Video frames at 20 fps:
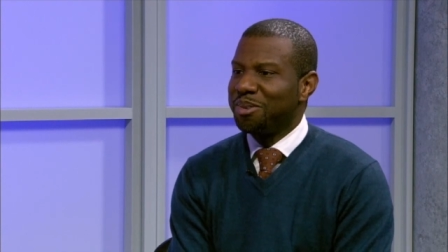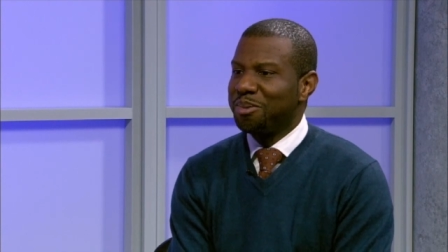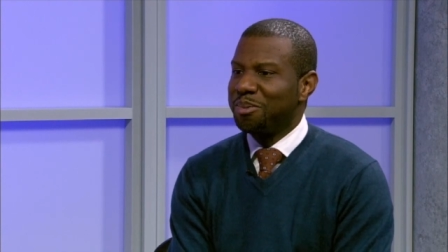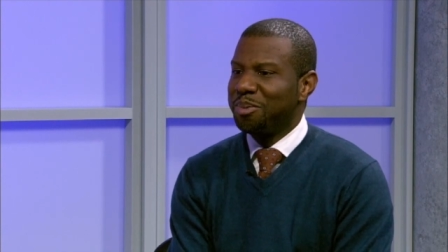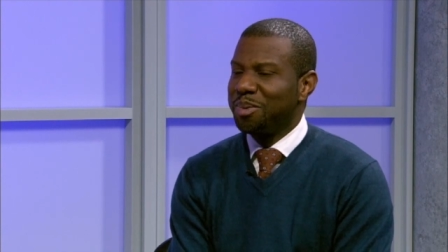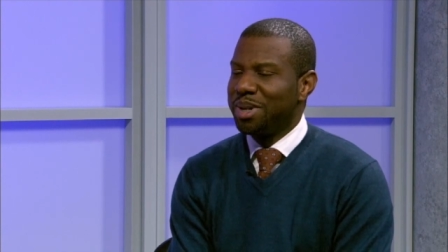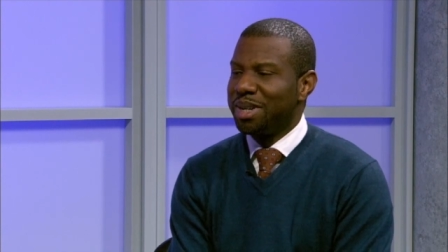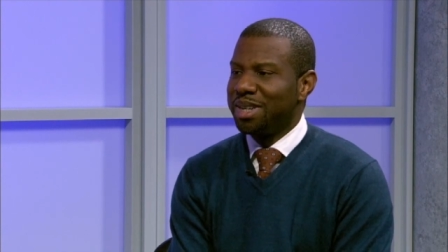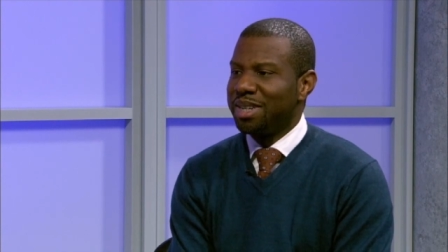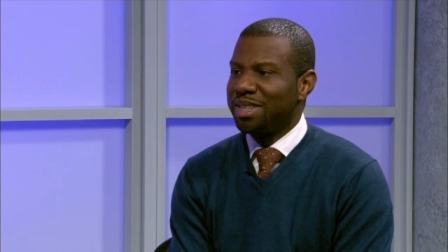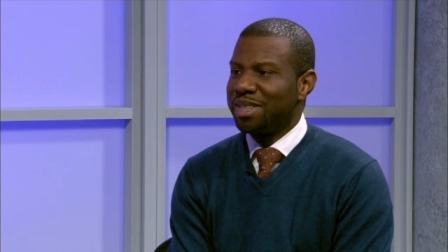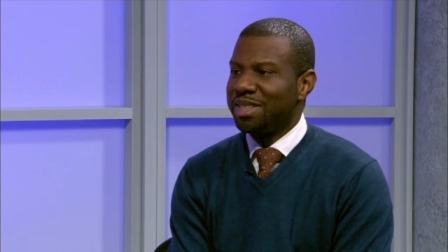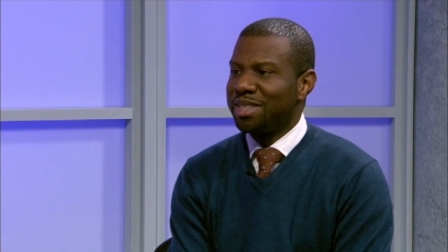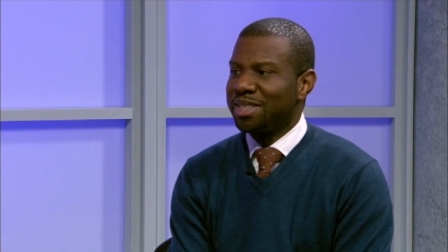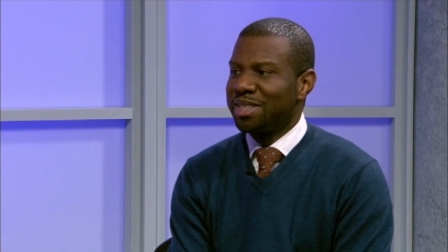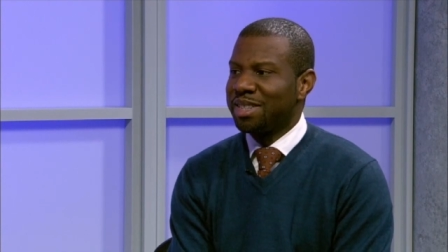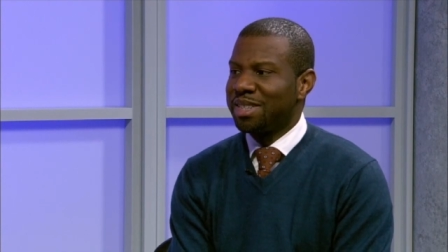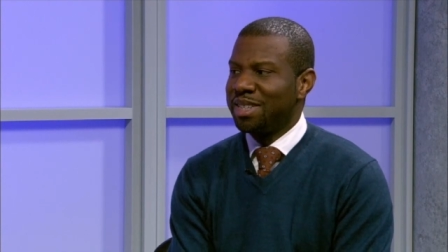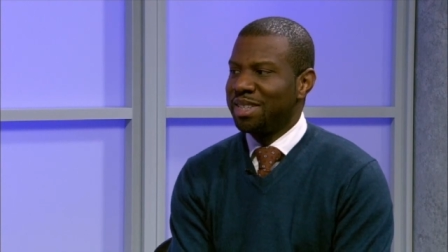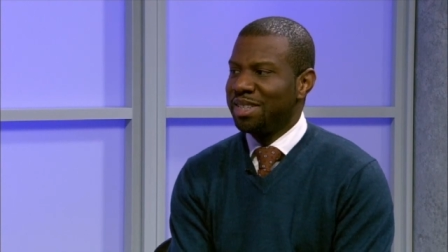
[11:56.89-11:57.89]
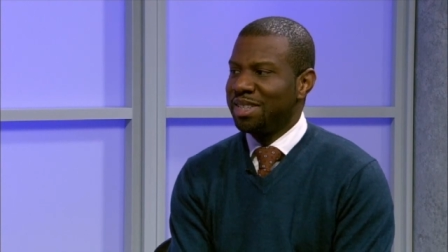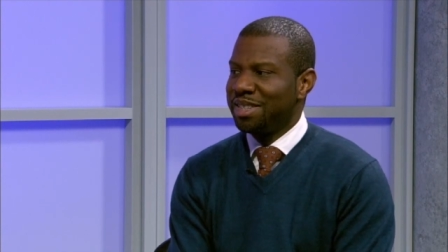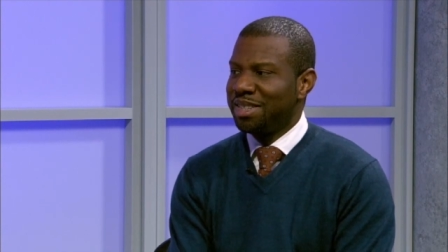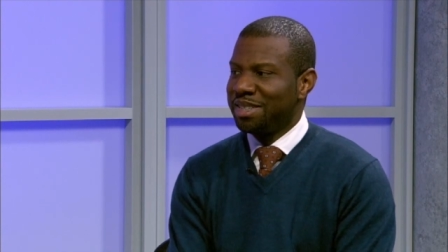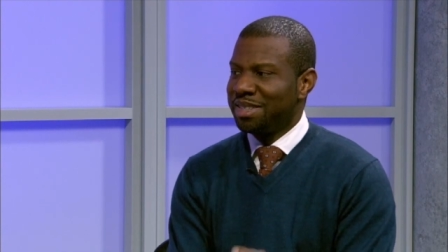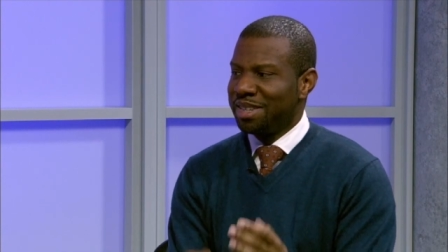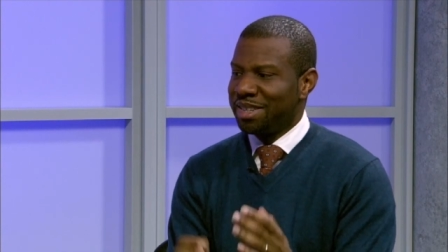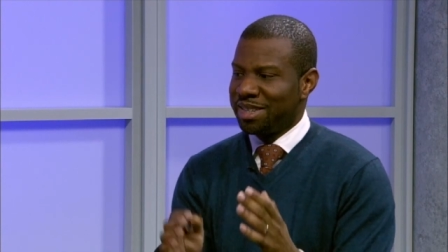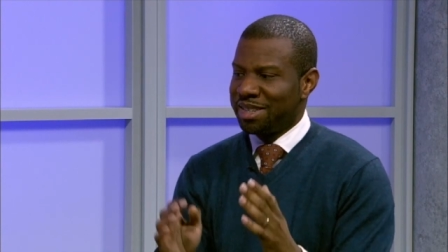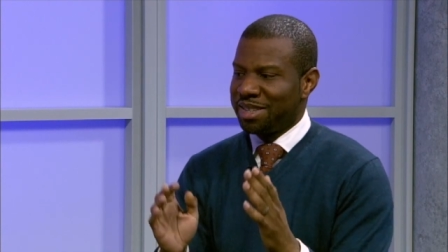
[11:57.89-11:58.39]
when
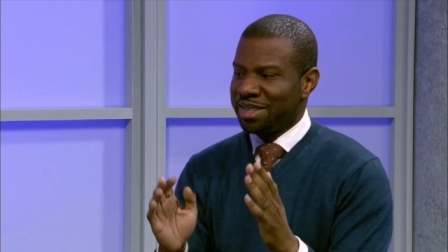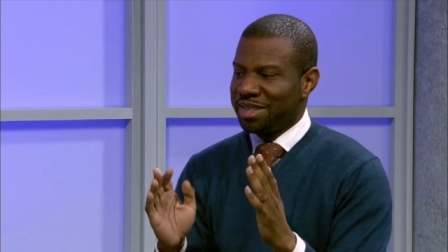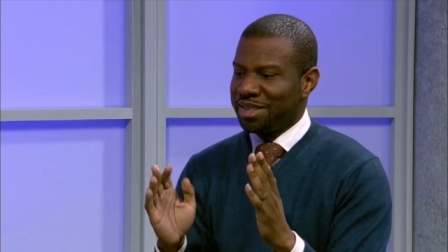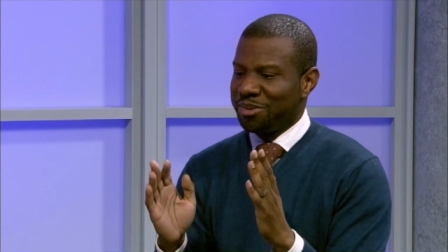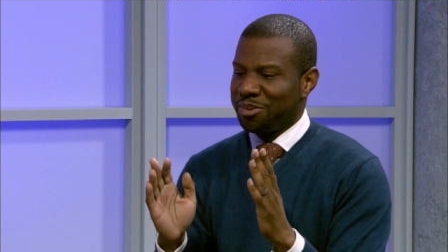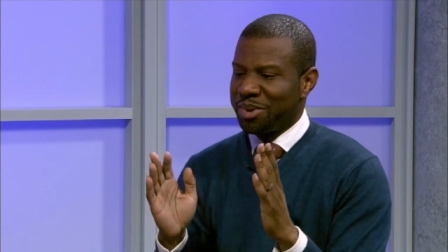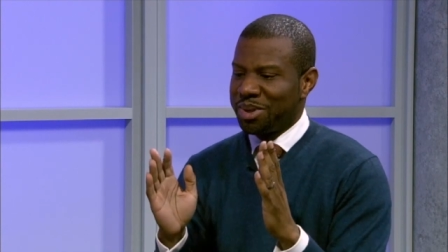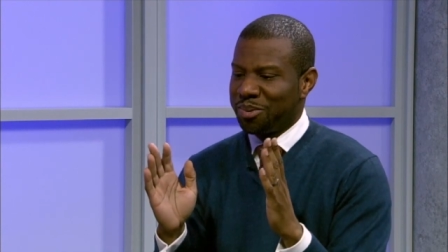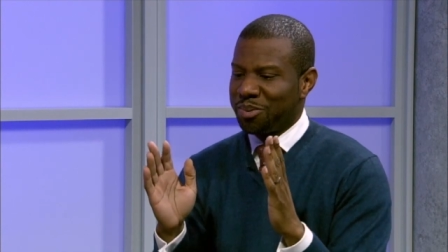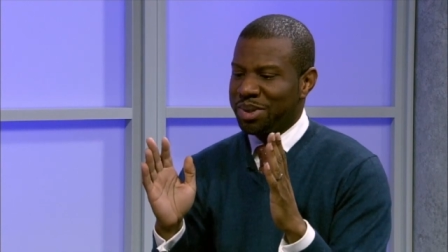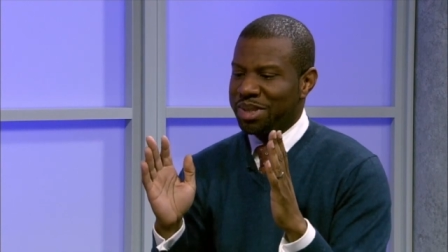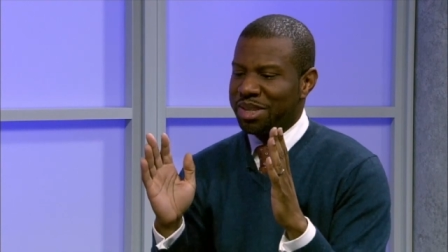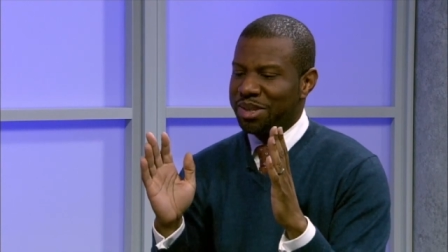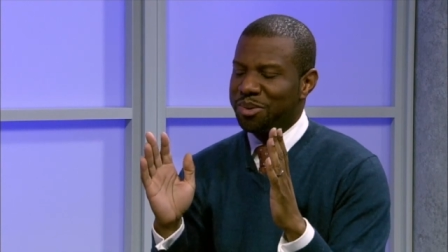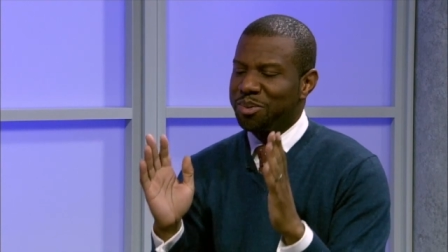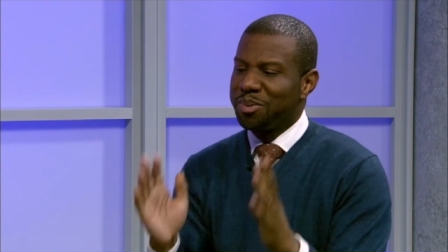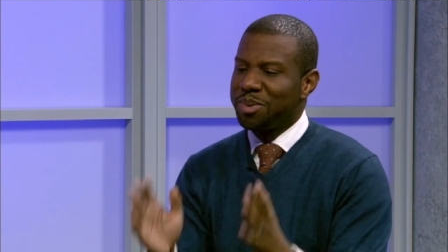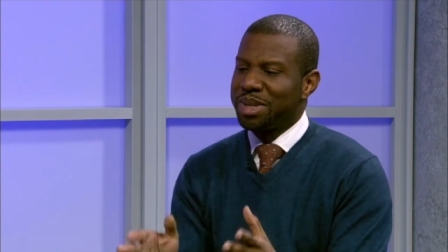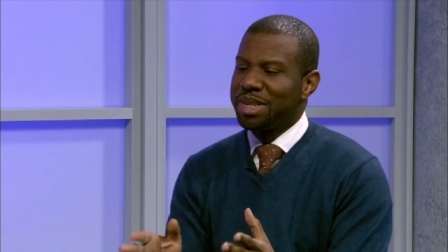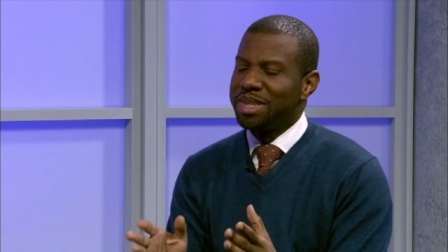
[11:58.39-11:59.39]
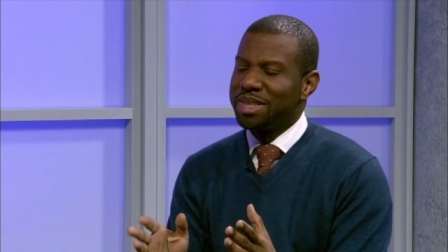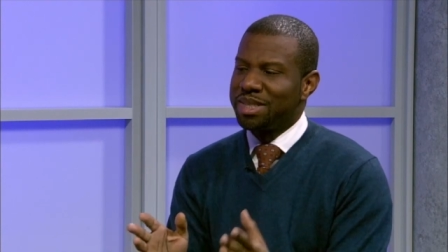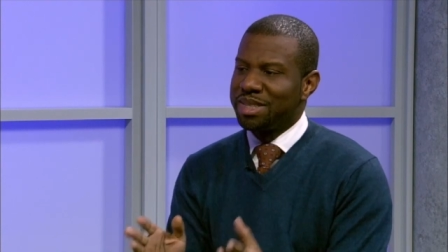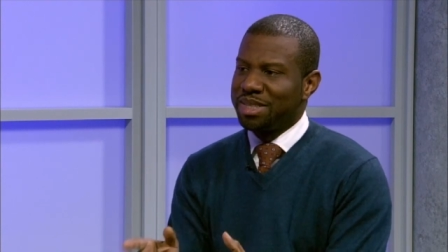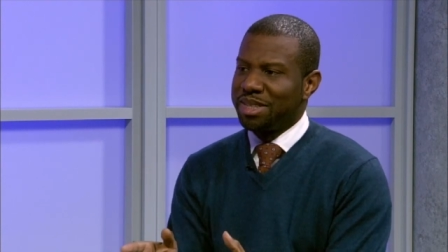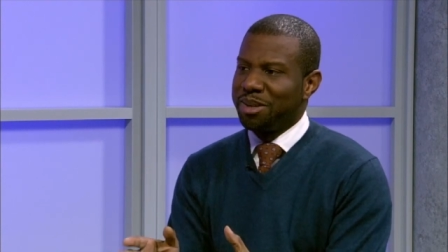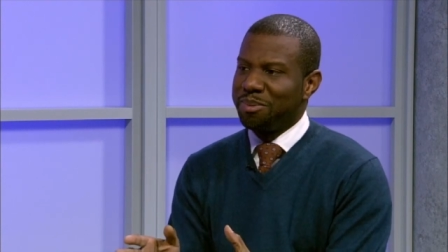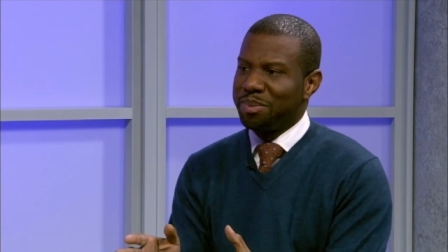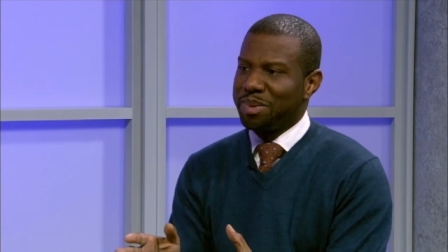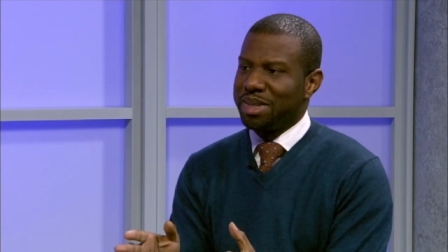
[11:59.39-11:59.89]
he when, when he reads
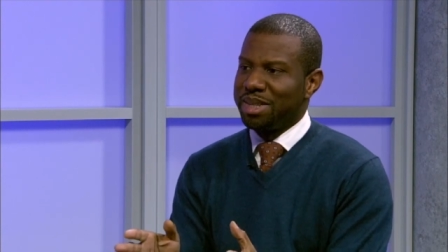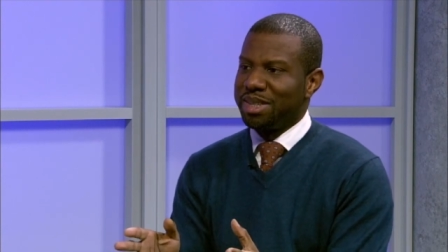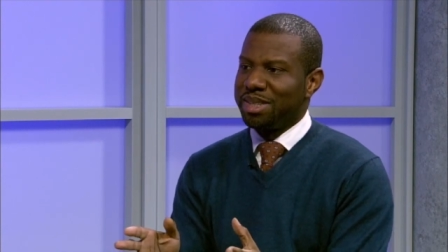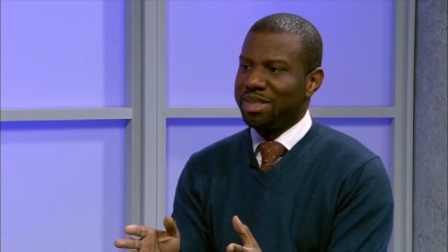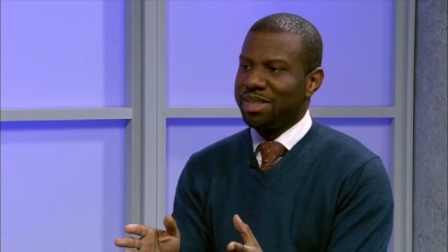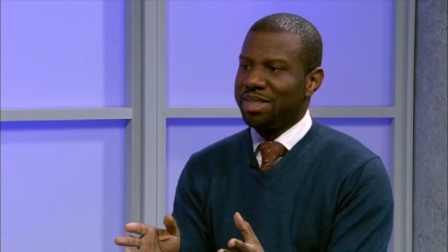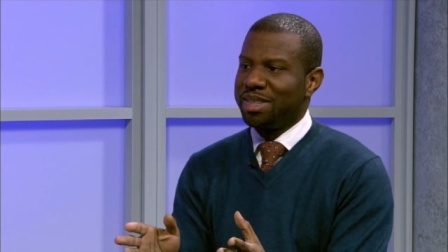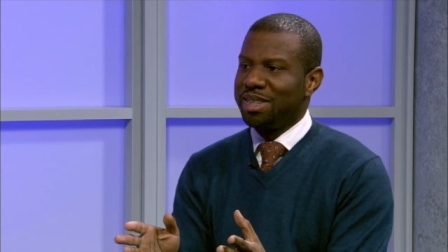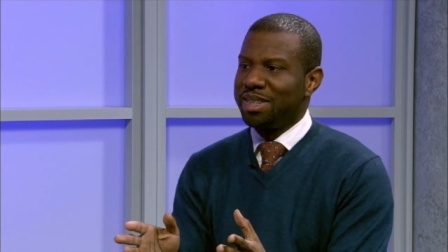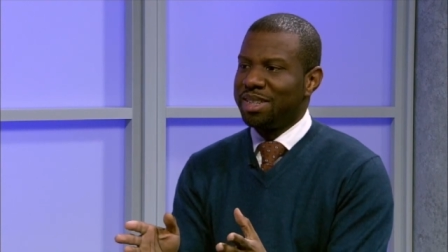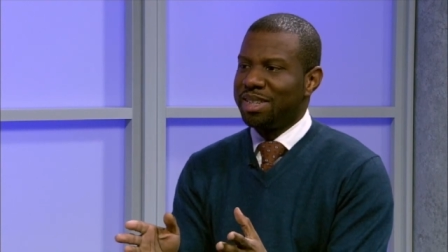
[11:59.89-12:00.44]
something